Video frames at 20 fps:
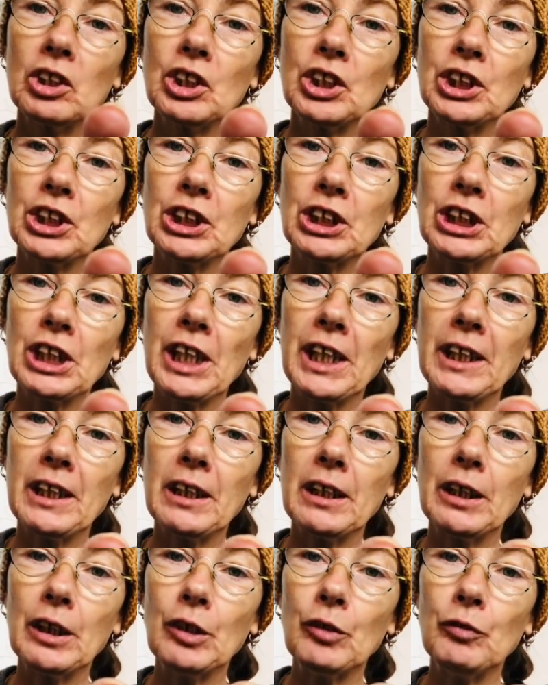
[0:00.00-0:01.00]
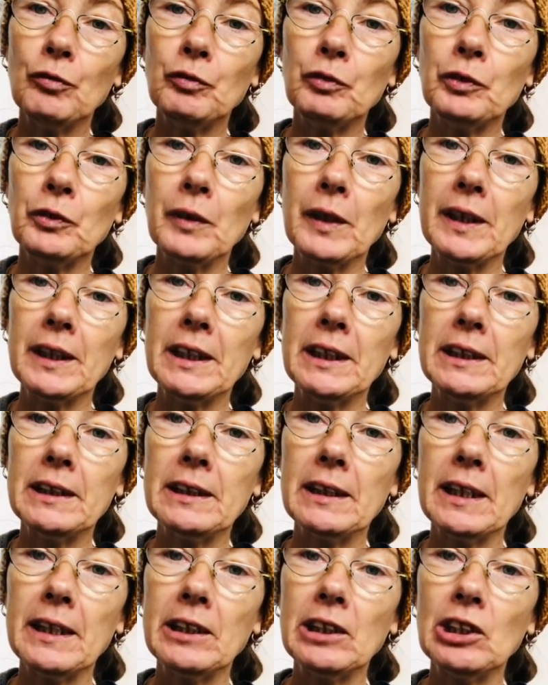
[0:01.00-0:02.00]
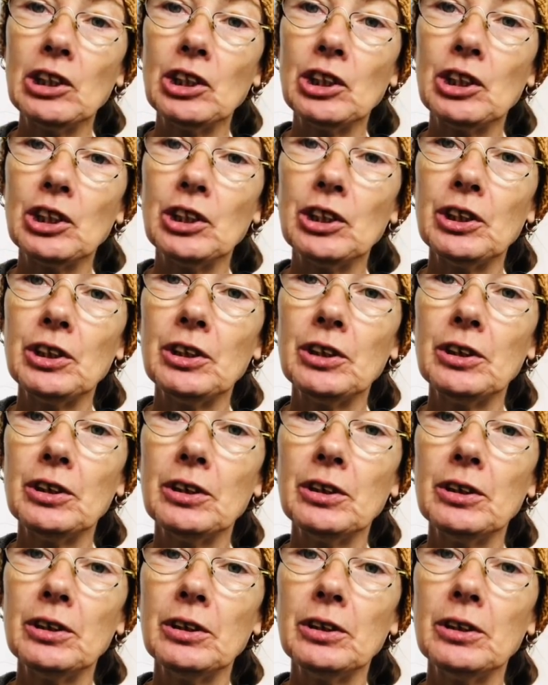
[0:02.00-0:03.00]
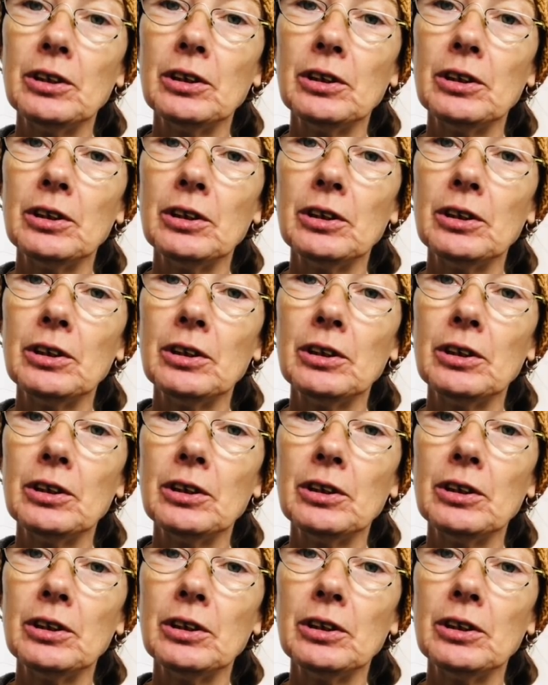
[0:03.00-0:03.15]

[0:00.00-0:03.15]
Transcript: checking for any tension